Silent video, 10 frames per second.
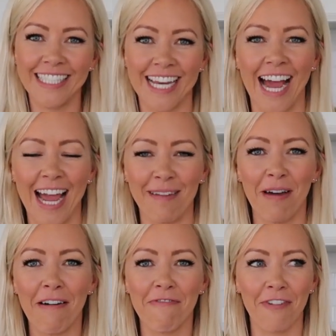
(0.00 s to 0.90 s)
time
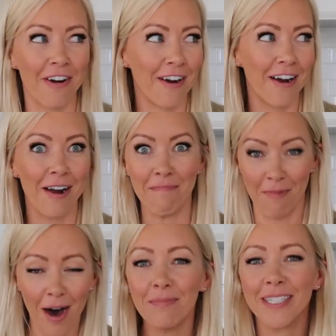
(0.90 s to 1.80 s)
for
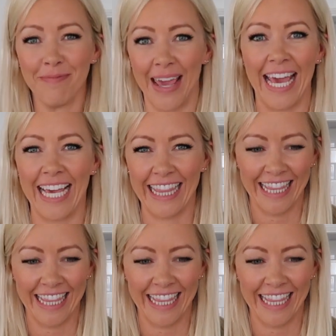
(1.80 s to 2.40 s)
mom to bake.